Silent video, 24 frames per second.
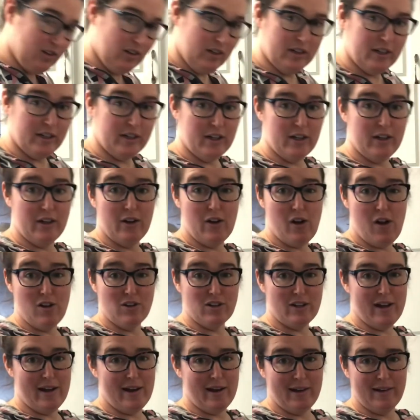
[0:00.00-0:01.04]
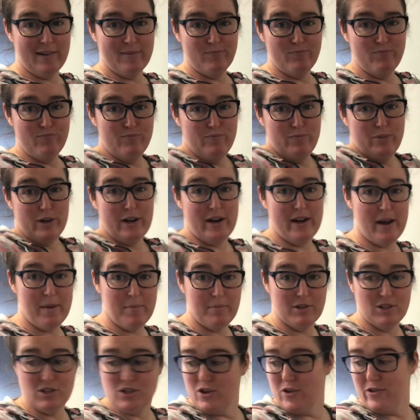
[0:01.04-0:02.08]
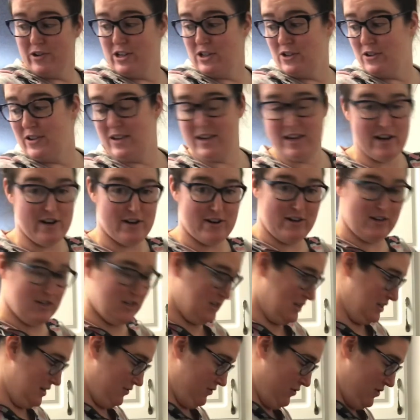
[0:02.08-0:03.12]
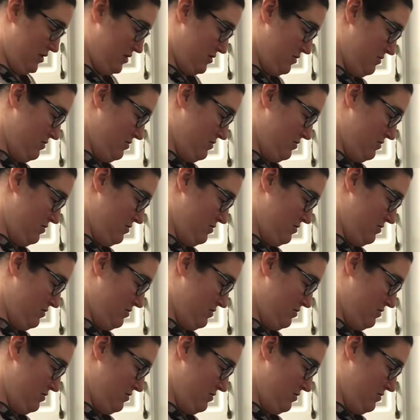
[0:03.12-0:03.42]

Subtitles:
Good. I'll kind of put it up and show it to you here in just a few.